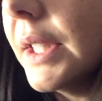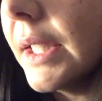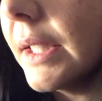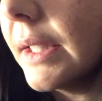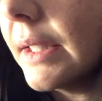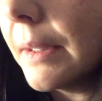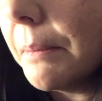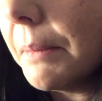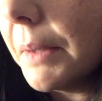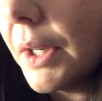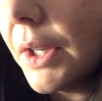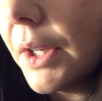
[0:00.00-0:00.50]
to
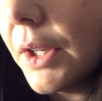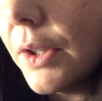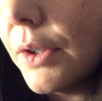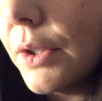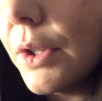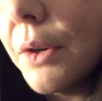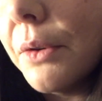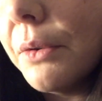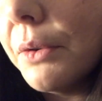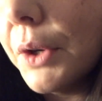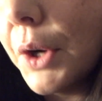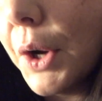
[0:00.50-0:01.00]
somebody you
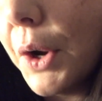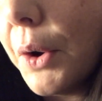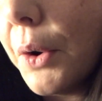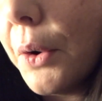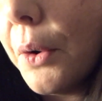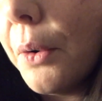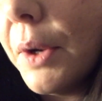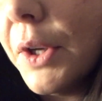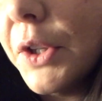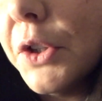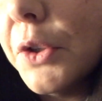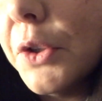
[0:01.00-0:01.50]
don't
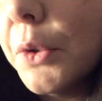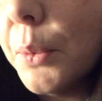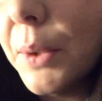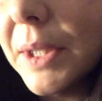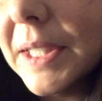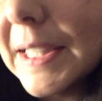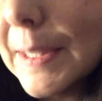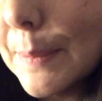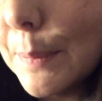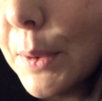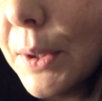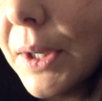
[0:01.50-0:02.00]
know and you're
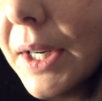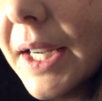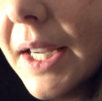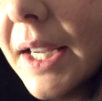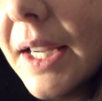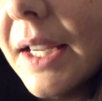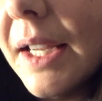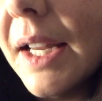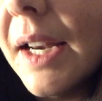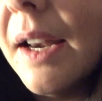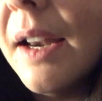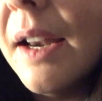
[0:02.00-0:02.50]

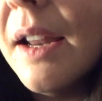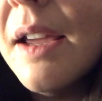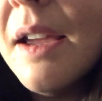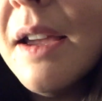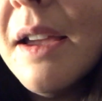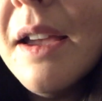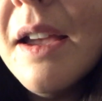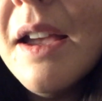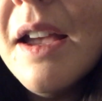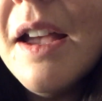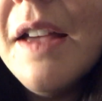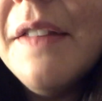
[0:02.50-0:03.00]
whispering. And
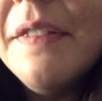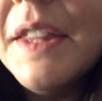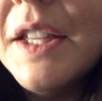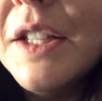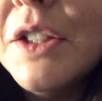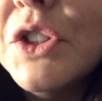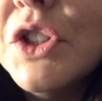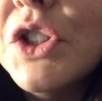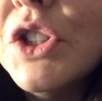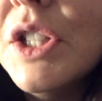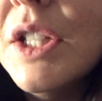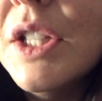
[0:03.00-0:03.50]

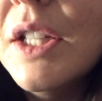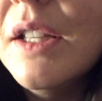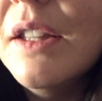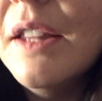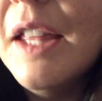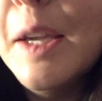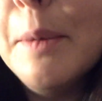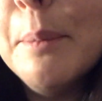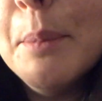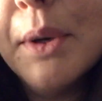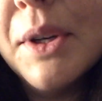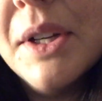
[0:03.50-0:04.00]
then she
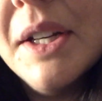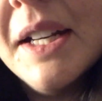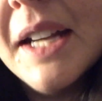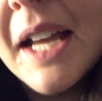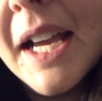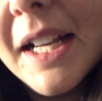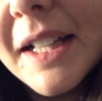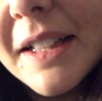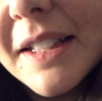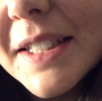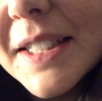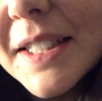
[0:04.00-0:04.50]
like put a
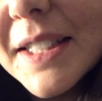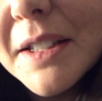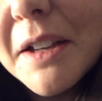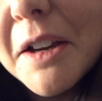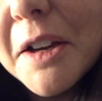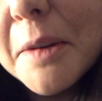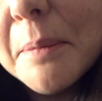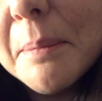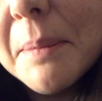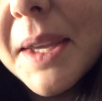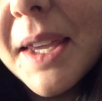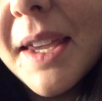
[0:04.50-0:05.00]
necklace
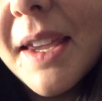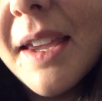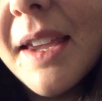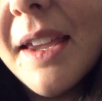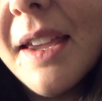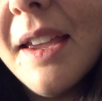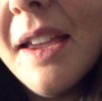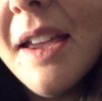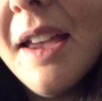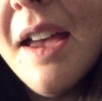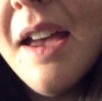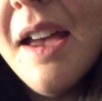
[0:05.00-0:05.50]
on
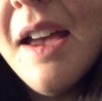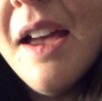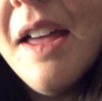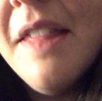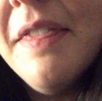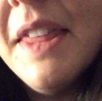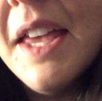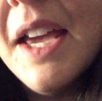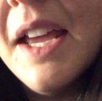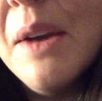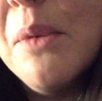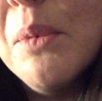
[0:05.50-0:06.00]
me
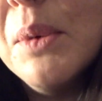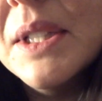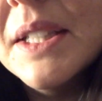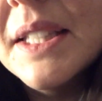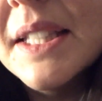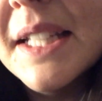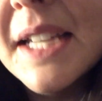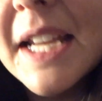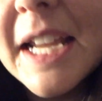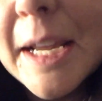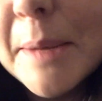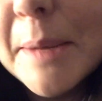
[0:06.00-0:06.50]
that
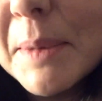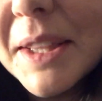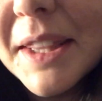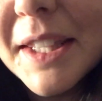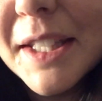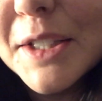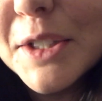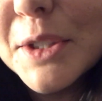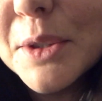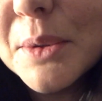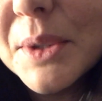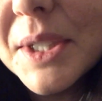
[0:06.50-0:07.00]
was an
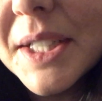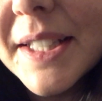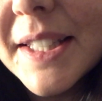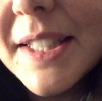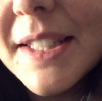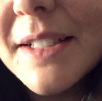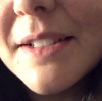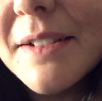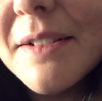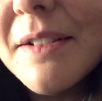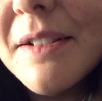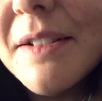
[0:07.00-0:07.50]
amethyst
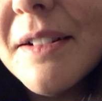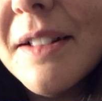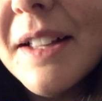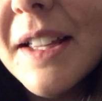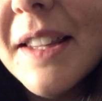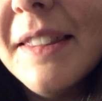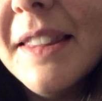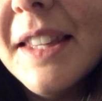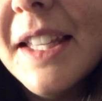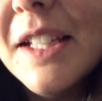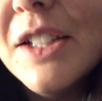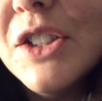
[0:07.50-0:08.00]
crystal,
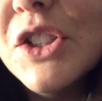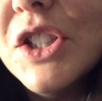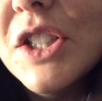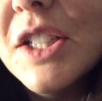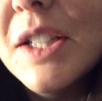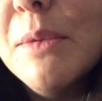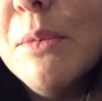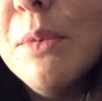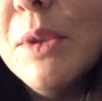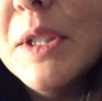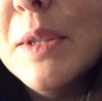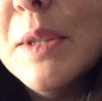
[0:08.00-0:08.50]
and then
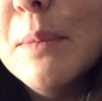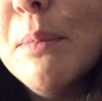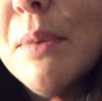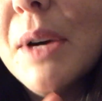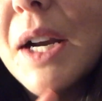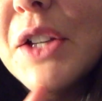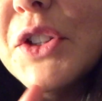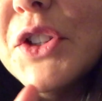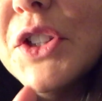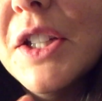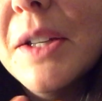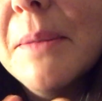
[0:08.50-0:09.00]
she was
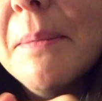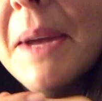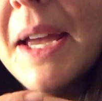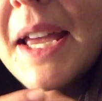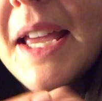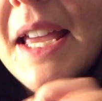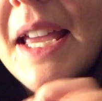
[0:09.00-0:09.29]
brushing my